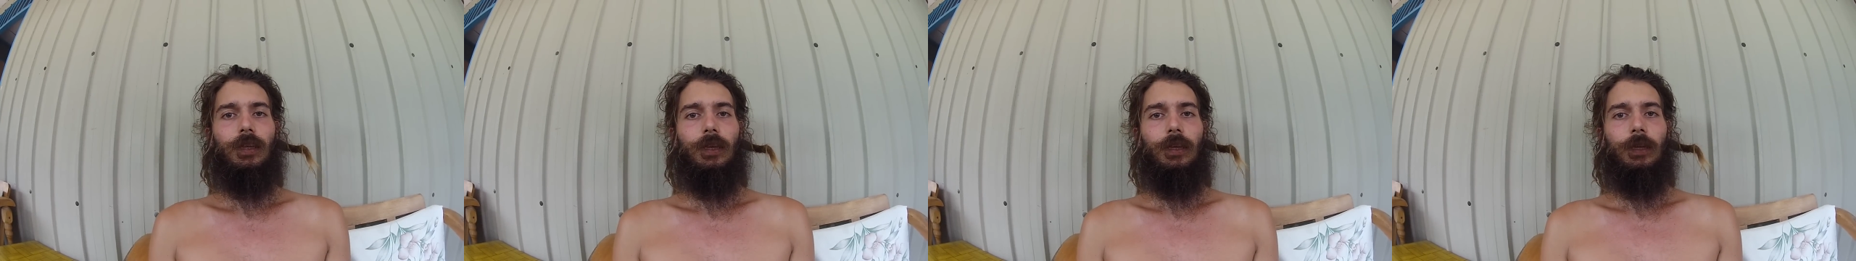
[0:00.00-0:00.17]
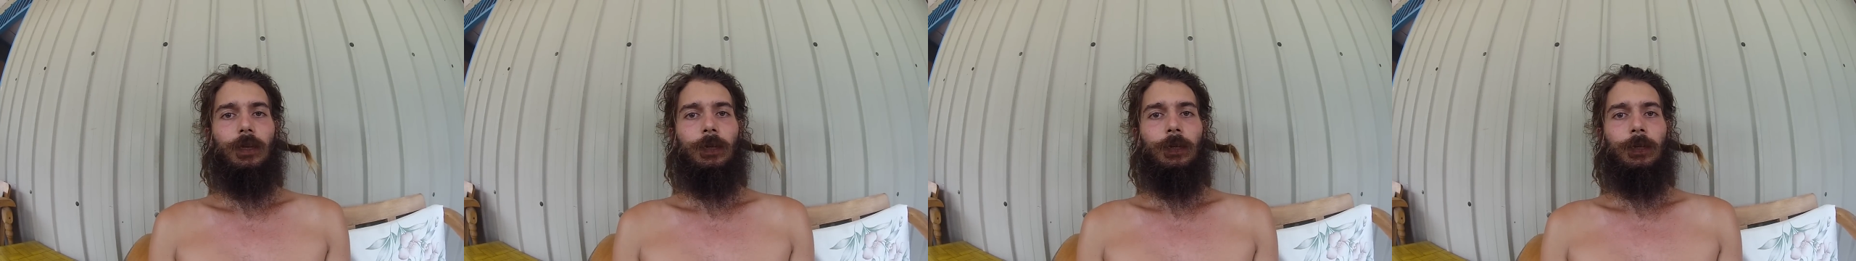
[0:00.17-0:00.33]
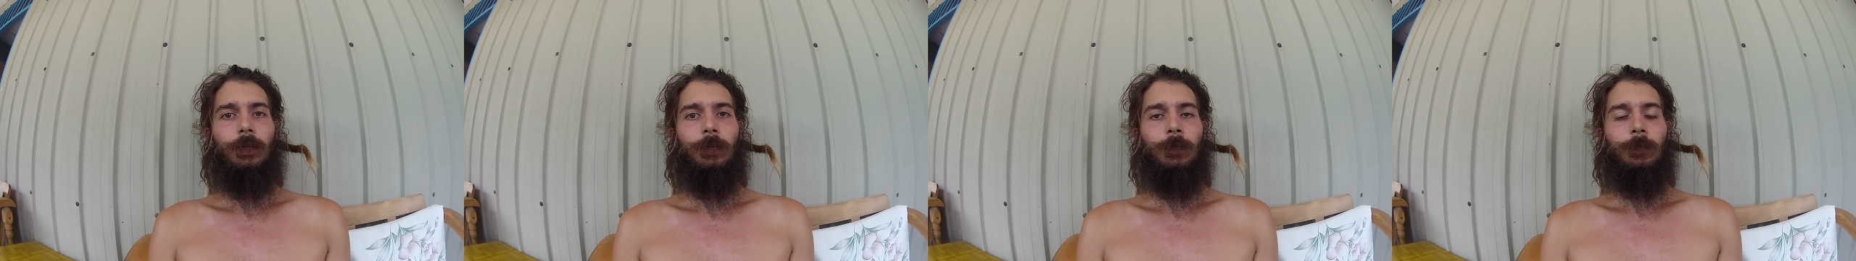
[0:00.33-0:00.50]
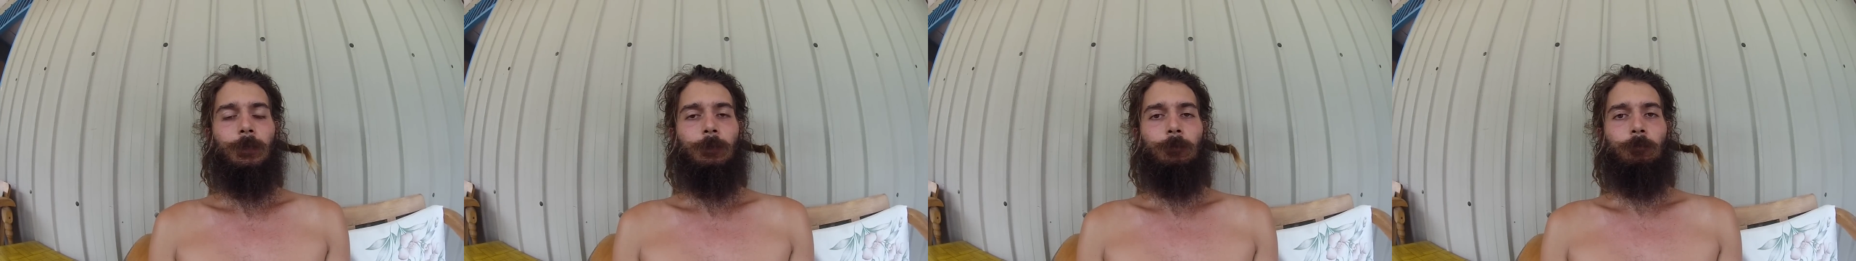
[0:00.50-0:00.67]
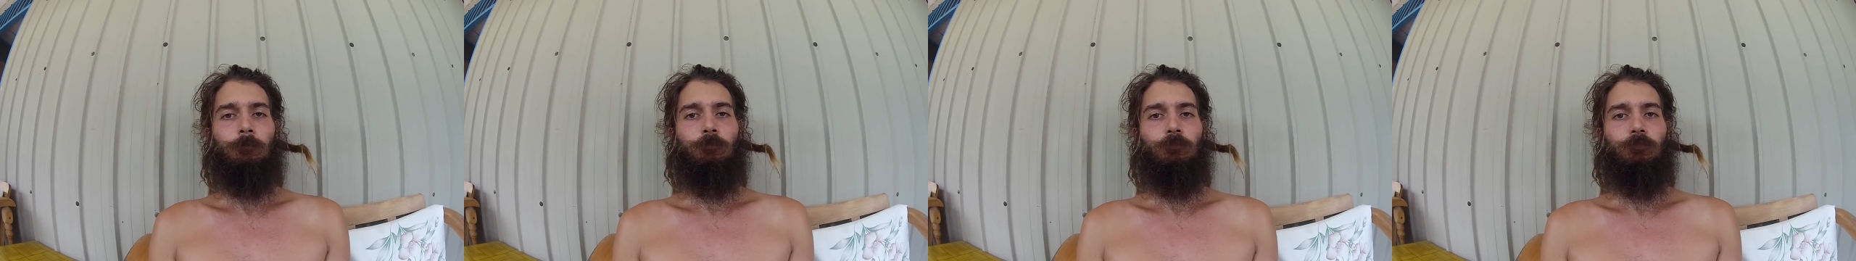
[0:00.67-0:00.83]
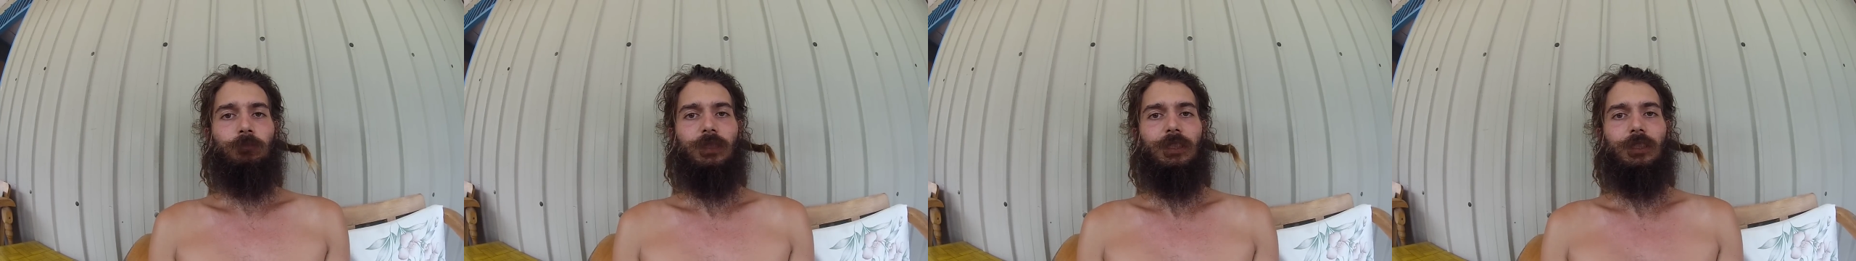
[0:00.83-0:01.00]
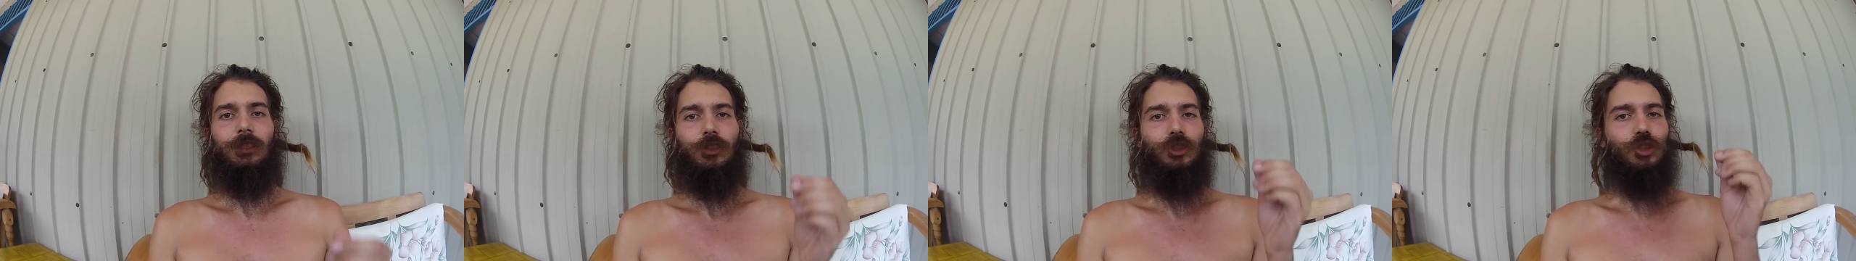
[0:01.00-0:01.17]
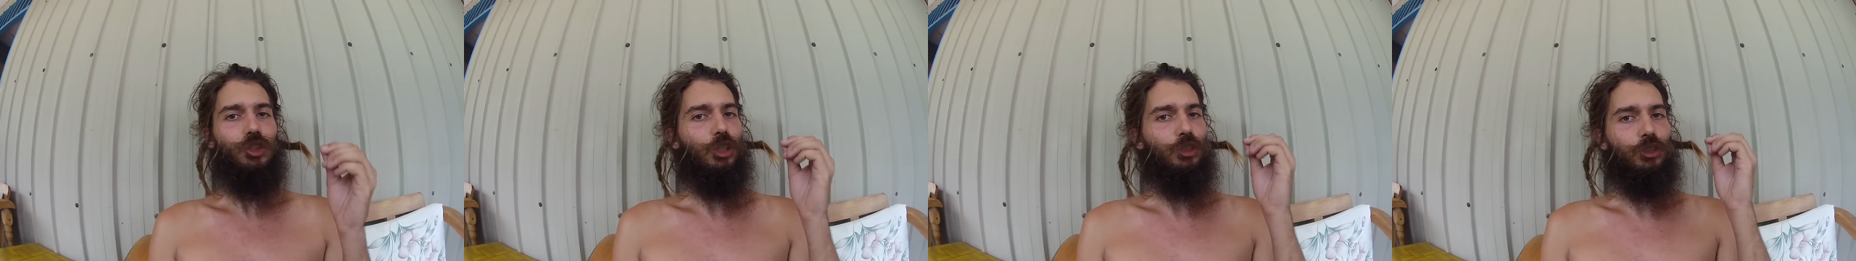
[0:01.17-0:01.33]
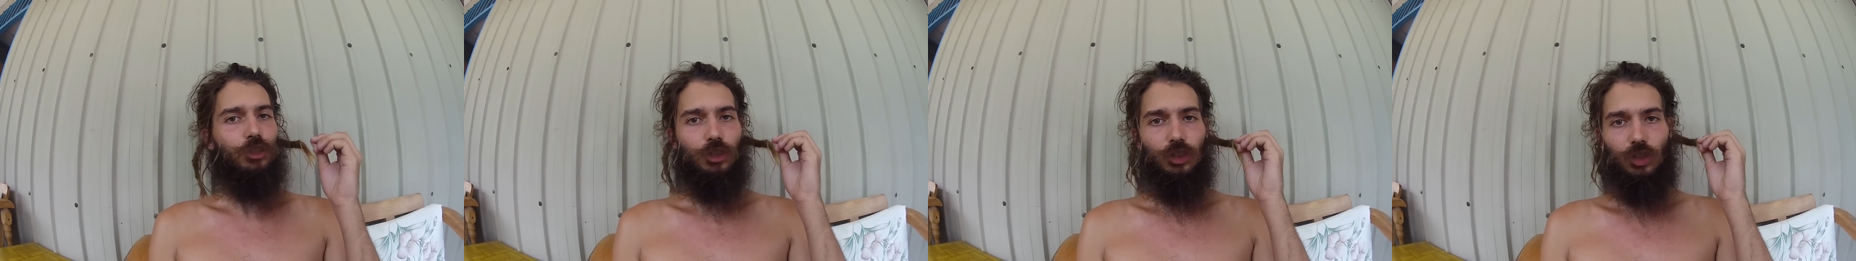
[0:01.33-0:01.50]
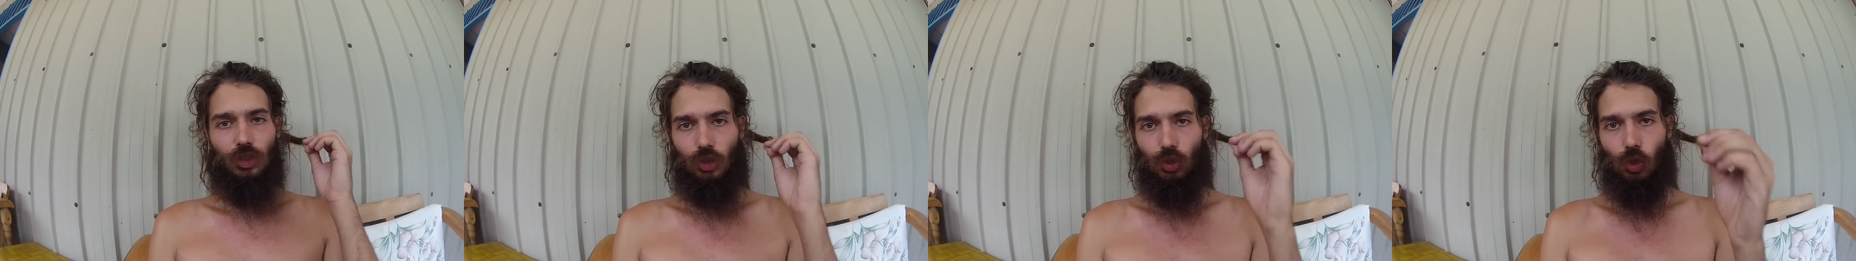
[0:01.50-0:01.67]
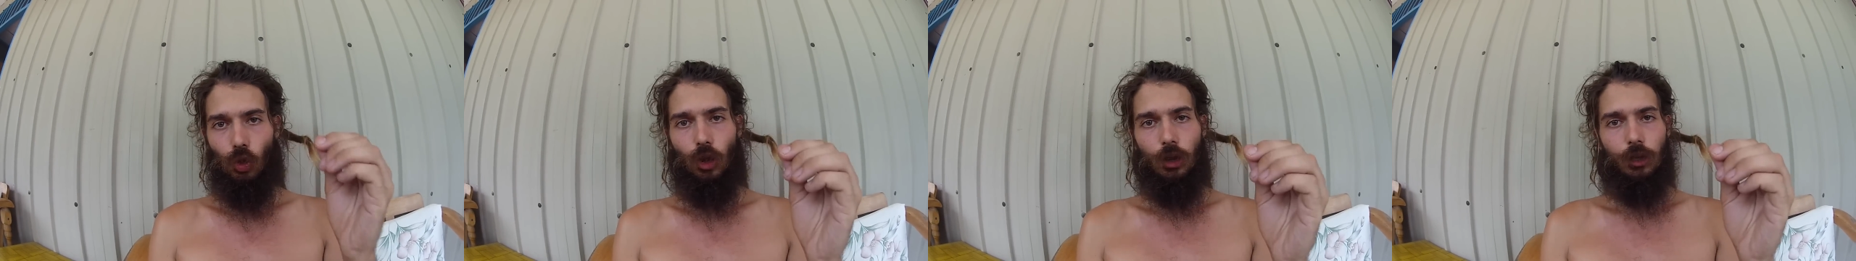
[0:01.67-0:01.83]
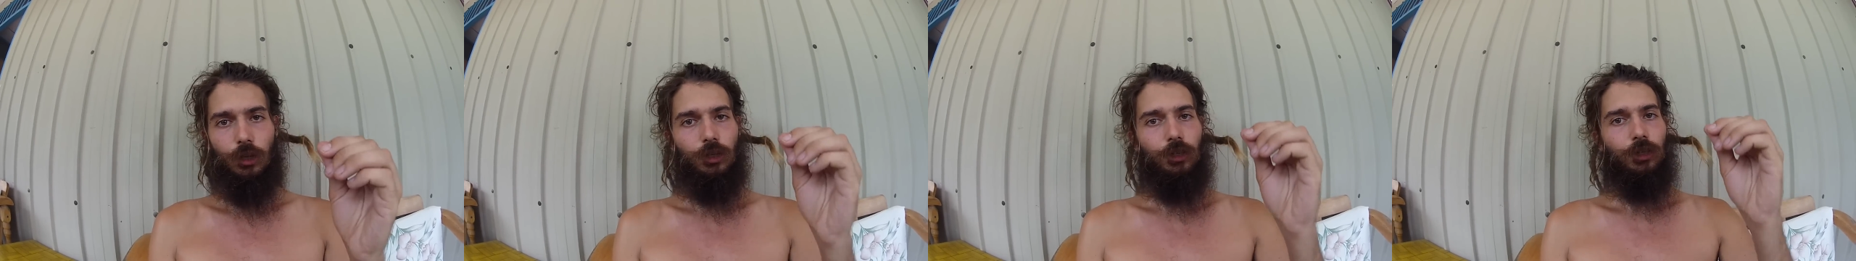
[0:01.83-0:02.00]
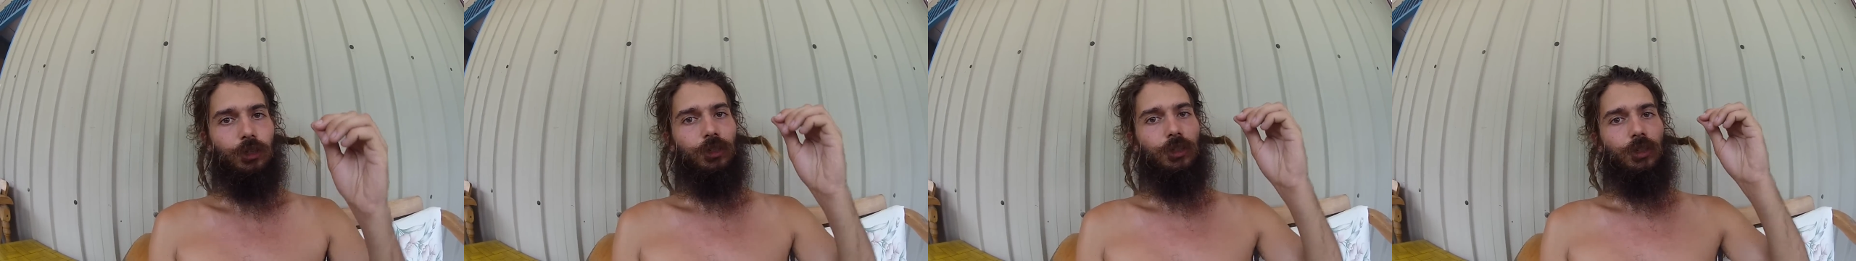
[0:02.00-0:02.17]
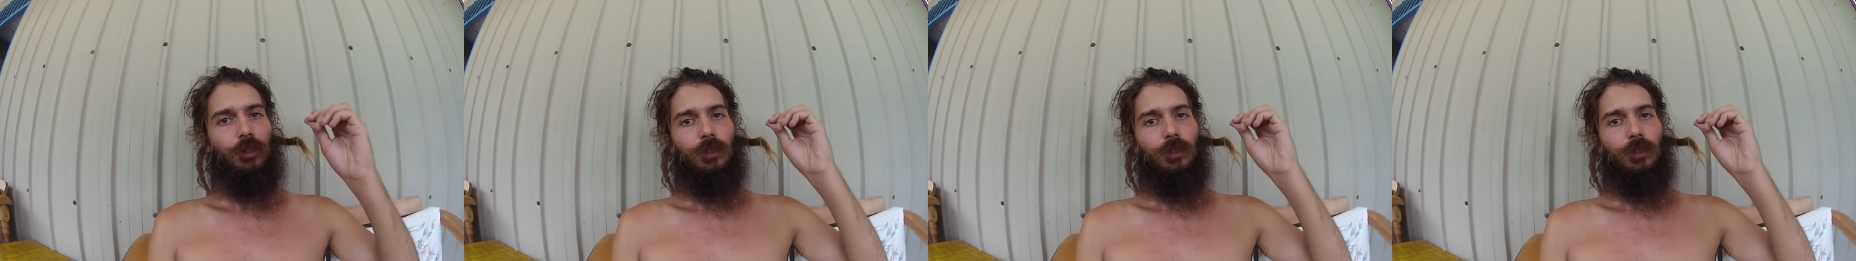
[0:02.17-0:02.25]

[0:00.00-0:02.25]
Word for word: Um, this is just a short